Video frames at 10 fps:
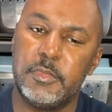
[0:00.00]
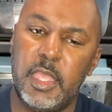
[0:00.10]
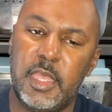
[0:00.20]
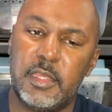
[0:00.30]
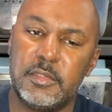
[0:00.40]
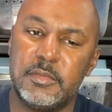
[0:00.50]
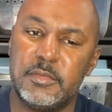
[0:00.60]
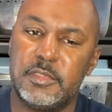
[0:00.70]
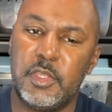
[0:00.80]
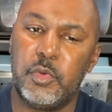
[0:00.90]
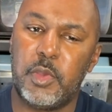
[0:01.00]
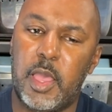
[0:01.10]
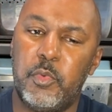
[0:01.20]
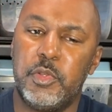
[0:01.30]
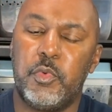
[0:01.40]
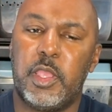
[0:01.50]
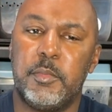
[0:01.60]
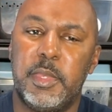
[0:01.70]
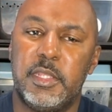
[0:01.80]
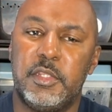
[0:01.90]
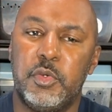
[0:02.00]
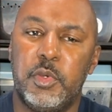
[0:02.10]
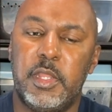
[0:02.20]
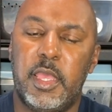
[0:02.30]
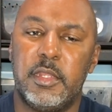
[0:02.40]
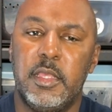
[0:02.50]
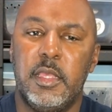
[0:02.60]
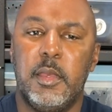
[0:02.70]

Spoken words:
Yeah, so I wouldn't recommend doing that.